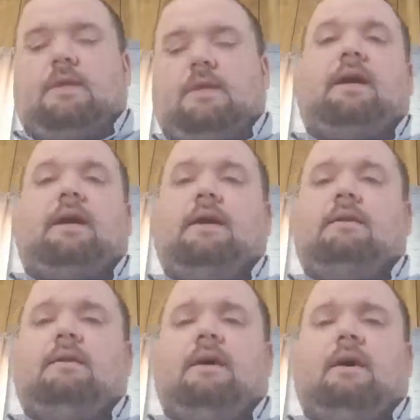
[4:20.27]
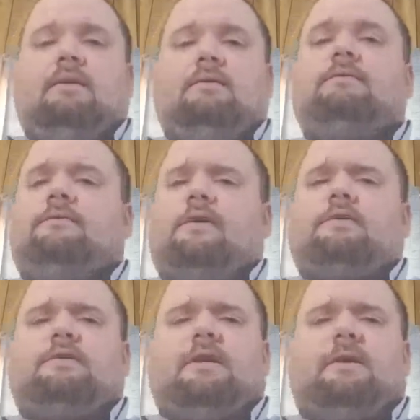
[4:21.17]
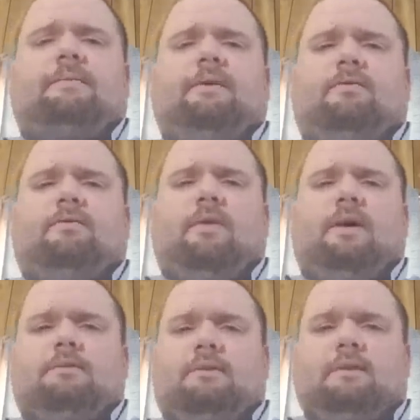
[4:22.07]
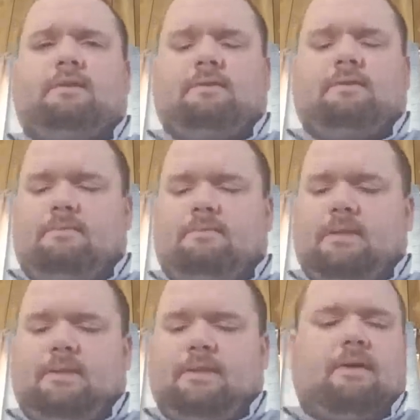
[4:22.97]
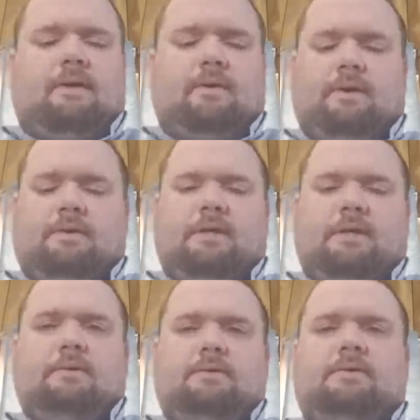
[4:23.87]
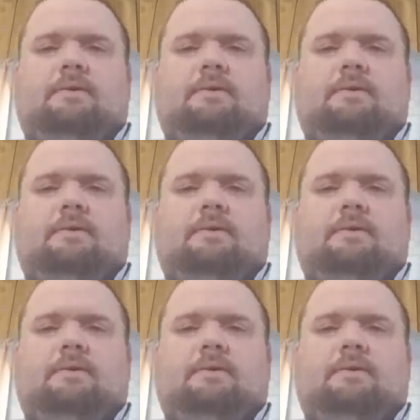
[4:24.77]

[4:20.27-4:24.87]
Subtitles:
And first time I build in a while, so let's see how well this goes.